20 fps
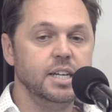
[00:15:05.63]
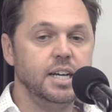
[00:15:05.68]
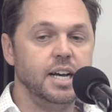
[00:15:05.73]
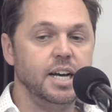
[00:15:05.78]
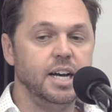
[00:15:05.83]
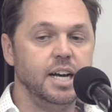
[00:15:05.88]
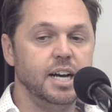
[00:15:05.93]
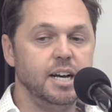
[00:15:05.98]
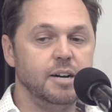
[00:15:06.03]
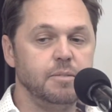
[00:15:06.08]

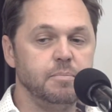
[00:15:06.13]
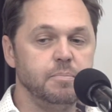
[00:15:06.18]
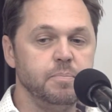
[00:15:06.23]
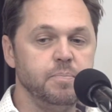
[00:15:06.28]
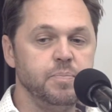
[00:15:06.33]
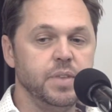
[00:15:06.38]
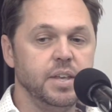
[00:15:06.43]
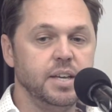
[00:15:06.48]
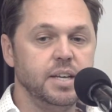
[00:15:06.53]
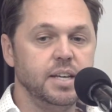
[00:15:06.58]

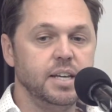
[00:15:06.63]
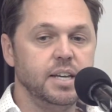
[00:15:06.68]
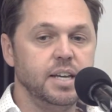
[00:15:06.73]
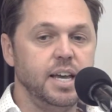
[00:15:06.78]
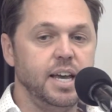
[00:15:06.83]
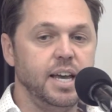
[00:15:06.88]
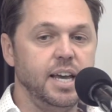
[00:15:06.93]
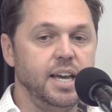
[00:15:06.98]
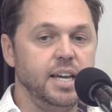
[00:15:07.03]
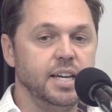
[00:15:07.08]
And,
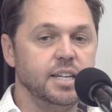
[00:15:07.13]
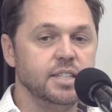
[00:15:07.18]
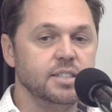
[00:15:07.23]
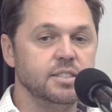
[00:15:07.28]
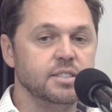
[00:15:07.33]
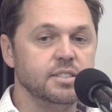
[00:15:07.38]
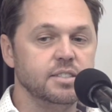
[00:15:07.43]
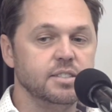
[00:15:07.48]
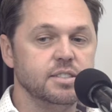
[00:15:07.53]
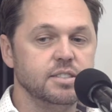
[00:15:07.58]

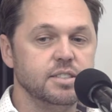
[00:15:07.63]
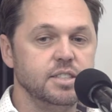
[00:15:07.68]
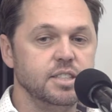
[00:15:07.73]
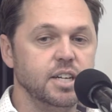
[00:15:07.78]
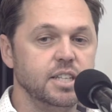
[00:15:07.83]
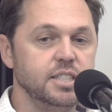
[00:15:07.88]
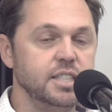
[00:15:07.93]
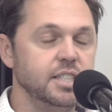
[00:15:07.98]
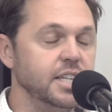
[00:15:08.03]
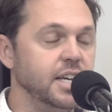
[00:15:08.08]

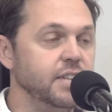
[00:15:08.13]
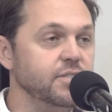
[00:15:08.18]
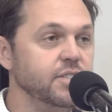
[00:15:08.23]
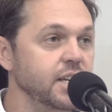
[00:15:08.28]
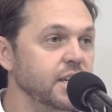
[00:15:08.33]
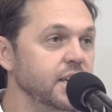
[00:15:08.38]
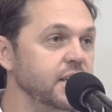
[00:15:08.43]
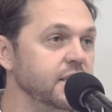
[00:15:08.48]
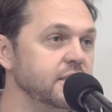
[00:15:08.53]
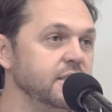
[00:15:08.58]
I didn't have
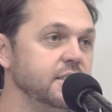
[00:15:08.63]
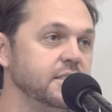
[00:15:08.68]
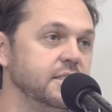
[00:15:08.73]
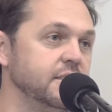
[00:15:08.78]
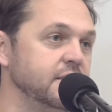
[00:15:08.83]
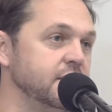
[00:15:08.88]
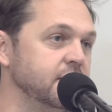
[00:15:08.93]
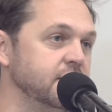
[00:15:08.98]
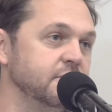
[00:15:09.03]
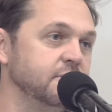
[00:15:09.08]
kids.
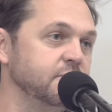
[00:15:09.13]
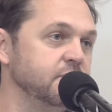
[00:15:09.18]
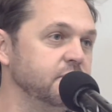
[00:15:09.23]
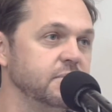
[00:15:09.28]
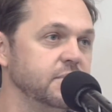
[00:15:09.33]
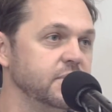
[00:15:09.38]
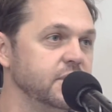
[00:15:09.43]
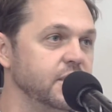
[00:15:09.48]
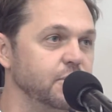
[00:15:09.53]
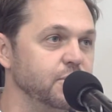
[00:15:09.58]
And
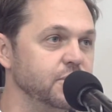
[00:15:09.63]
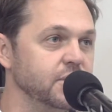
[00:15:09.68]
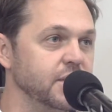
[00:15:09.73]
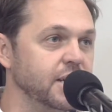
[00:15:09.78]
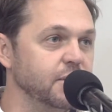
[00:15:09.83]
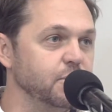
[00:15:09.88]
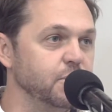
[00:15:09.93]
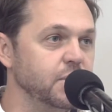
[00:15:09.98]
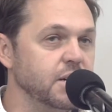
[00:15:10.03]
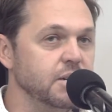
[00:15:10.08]
so it was
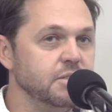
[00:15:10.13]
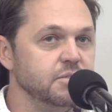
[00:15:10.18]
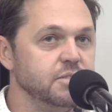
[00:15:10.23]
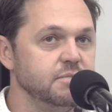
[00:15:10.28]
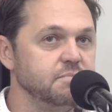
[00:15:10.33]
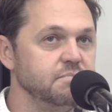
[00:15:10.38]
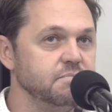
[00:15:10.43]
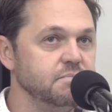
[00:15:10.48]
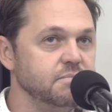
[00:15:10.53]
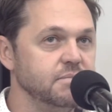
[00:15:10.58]
like, well,
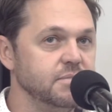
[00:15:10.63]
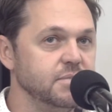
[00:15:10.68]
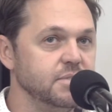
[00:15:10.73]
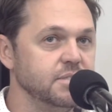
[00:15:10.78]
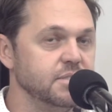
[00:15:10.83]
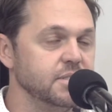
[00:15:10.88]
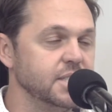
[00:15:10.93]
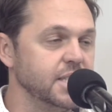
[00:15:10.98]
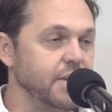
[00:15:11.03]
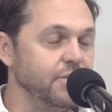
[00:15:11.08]

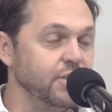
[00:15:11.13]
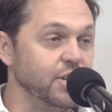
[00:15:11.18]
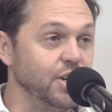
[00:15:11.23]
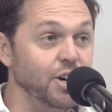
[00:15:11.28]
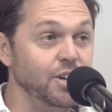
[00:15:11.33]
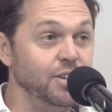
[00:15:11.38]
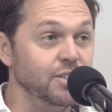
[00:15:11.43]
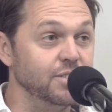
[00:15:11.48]
just have a go.